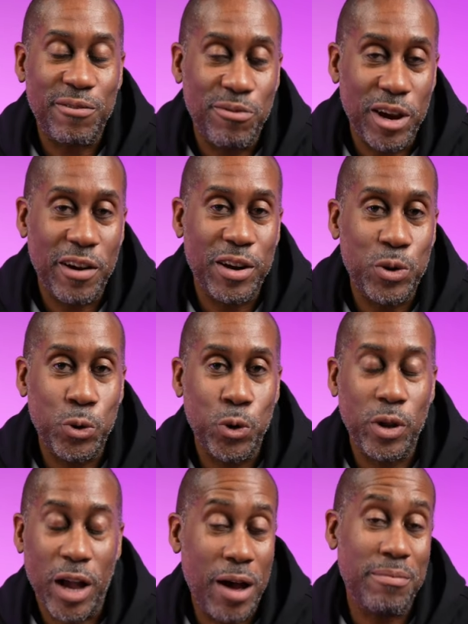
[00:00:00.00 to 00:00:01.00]
very
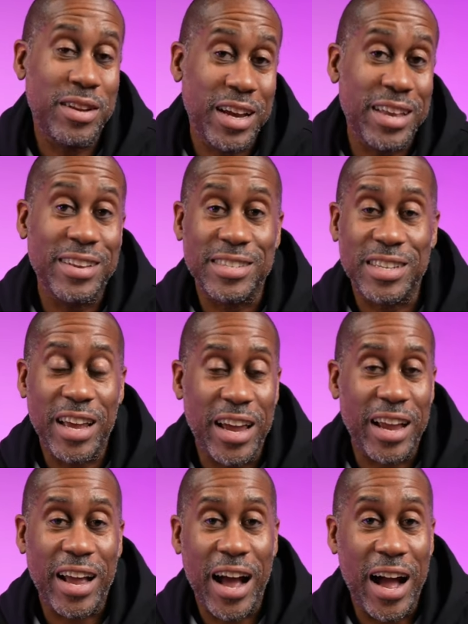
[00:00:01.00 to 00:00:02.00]
cool. I'm digging this thing.